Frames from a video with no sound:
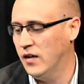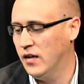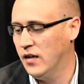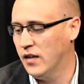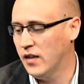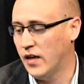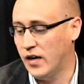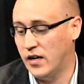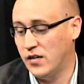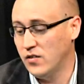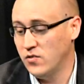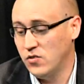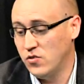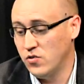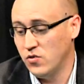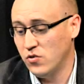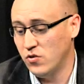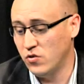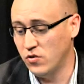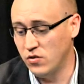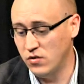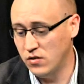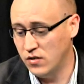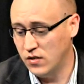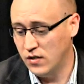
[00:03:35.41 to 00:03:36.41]
They can
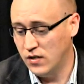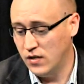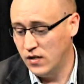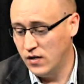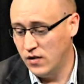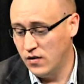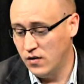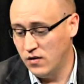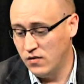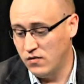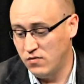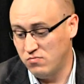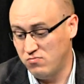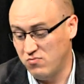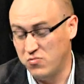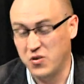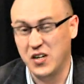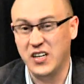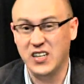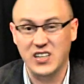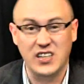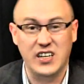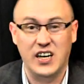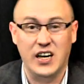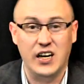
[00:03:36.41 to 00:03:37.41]
do
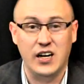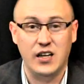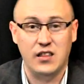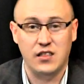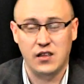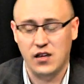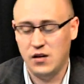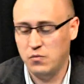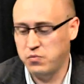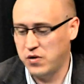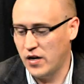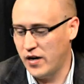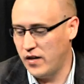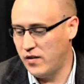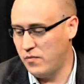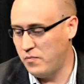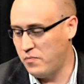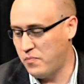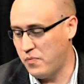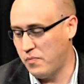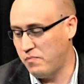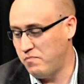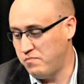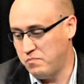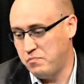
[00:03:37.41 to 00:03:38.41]
really anything, play the
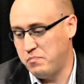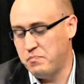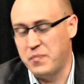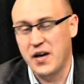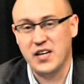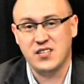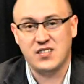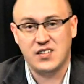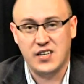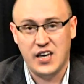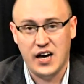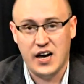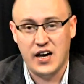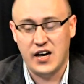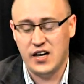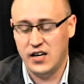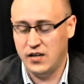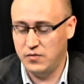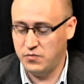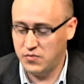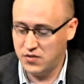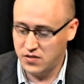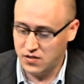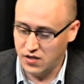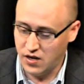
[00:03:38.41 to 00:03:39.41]
best
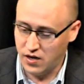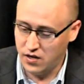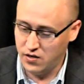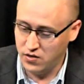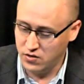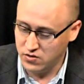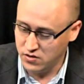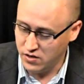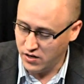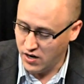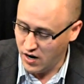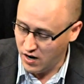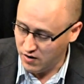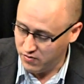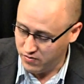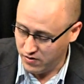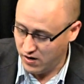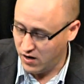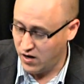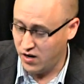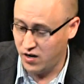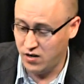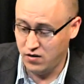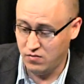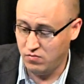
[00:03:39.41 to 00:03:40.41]
games. They usually have
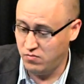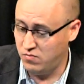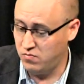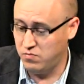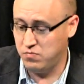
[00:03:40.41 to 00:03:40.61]
a